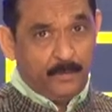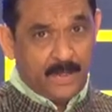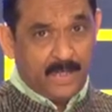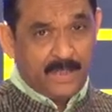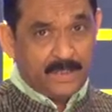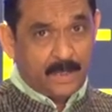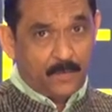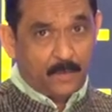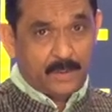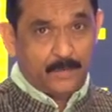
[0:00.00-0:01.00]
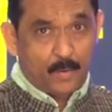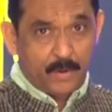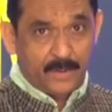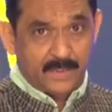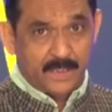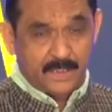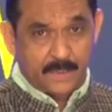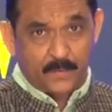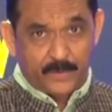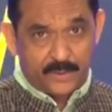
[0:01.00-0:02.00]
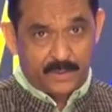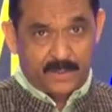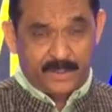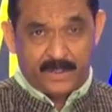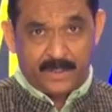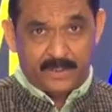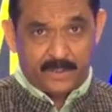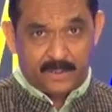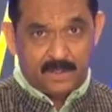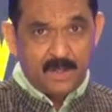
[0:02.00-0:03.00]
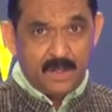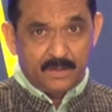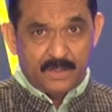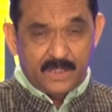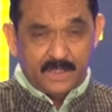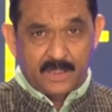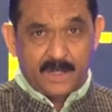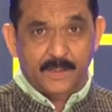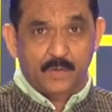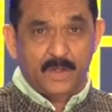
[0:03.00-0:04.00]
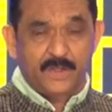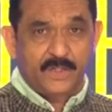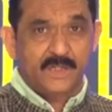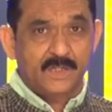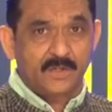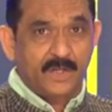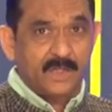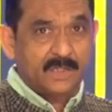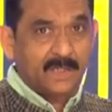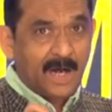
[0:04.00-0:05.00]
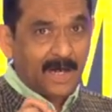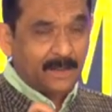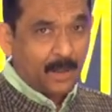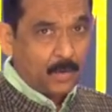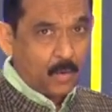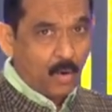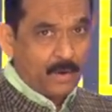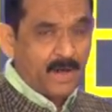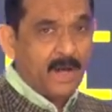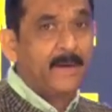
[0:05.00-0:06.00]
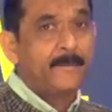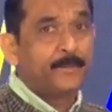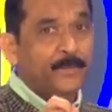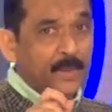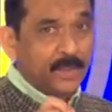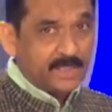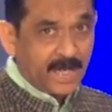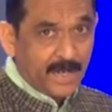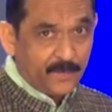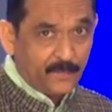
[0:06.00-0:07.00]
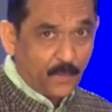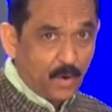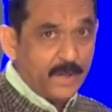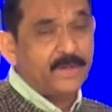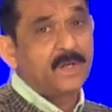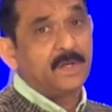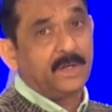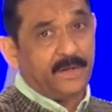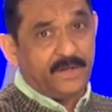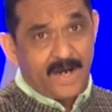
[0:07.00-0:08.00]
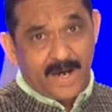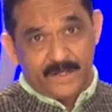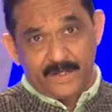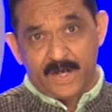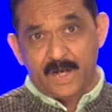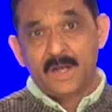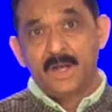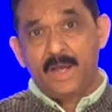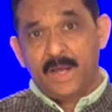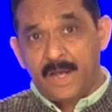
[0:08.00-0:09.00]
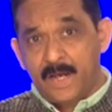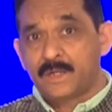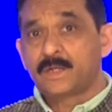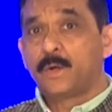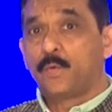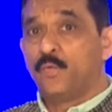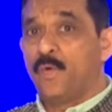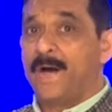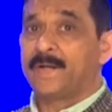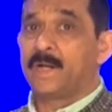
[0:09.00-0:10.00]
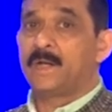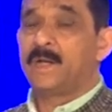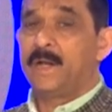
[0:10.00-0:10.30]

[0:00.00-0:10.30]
mainly the waterborne diseases which created these casualties. These are the cholera, typhoid, diarrhea and viral